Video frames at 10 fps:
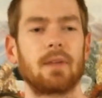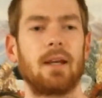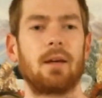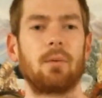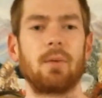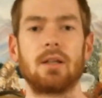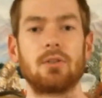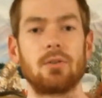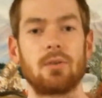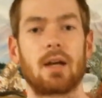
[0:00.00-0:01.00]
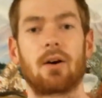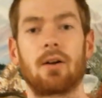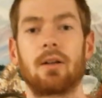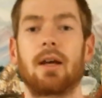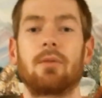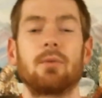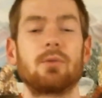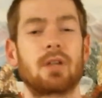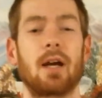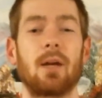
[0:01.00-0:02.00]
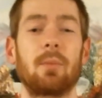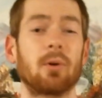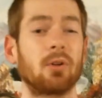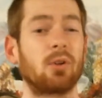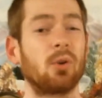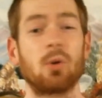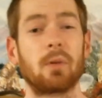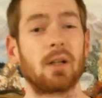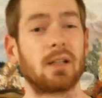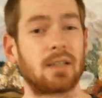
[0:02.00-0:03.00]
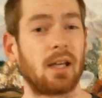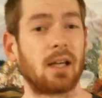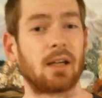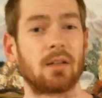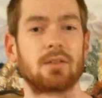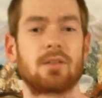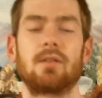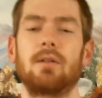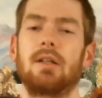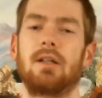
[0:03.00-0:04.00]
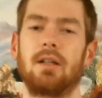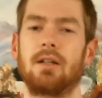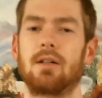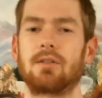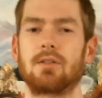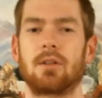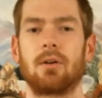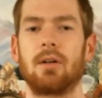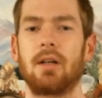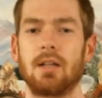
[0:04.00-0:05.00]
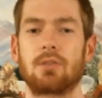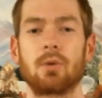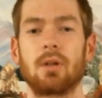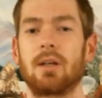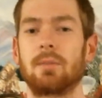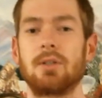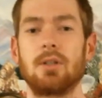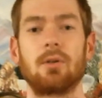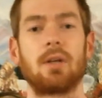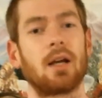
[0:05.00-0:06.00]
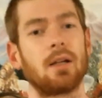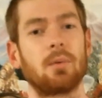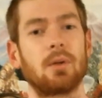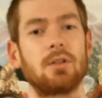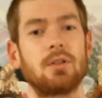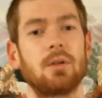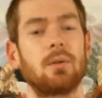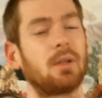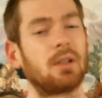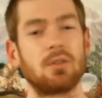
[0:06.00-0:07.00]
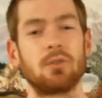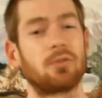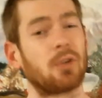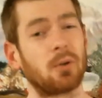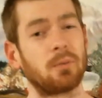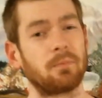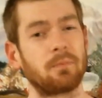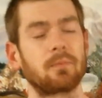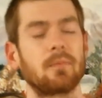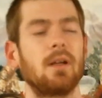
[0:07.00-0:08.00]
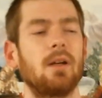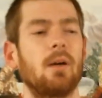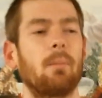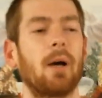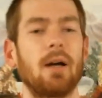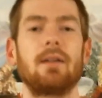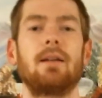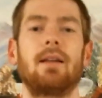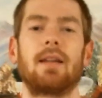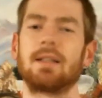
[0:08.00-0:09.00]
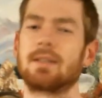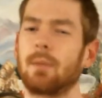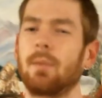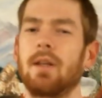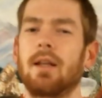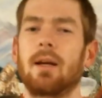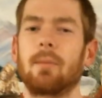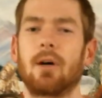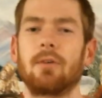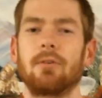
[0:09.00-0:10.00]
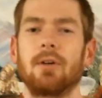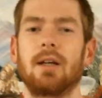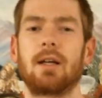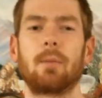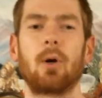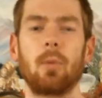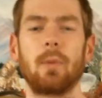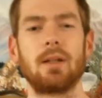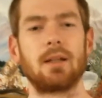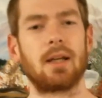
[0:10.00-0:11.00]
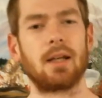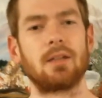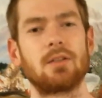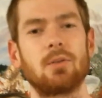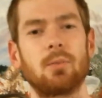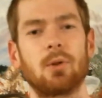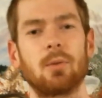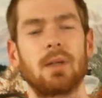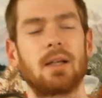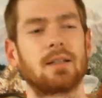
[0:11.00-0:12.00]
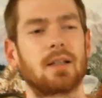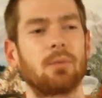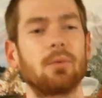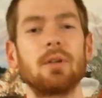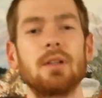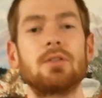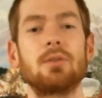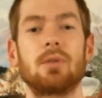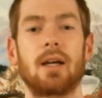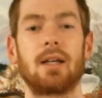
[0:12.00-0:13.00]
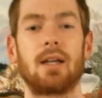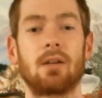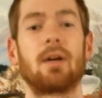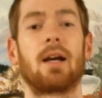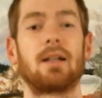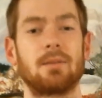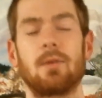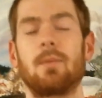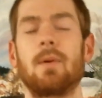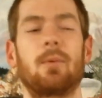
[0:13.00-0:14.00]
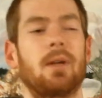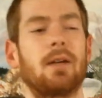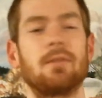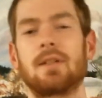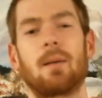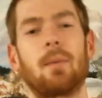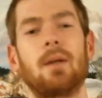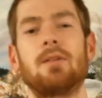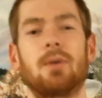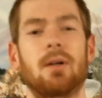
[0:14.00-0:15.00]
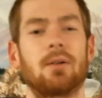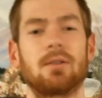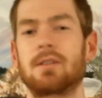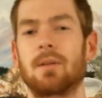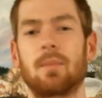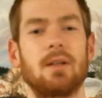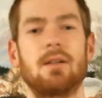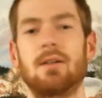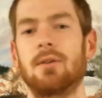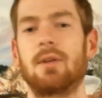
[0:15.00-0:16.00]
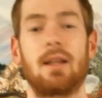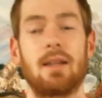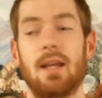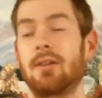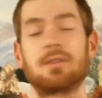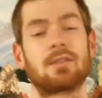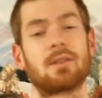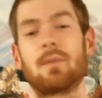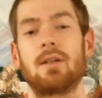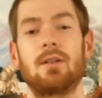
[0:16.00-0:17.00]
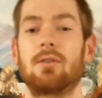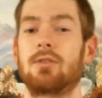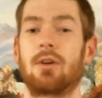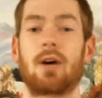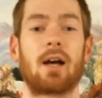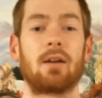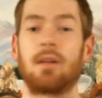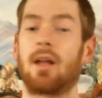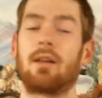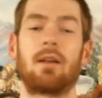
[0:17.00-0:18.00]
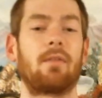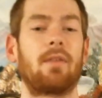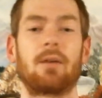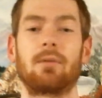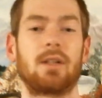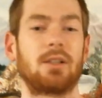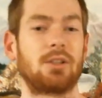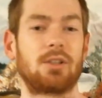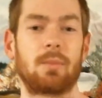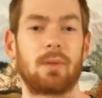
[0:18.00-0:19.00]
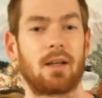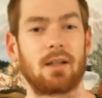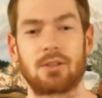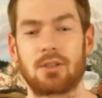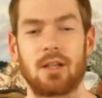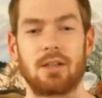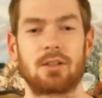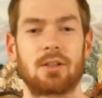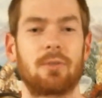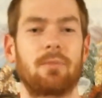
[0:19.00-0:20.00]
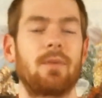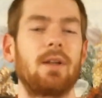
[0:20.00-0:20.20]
and we can do that online through Skype or Google Plus Hangouts, you know. So it's really up to you and how you want to do it. We could do phone, but that's something that I'm offering and I'm hoping to get into more, because I really do like interacting with people, and every time I do, I learn something new and they learn something new. So I love that relationship and that exchange. So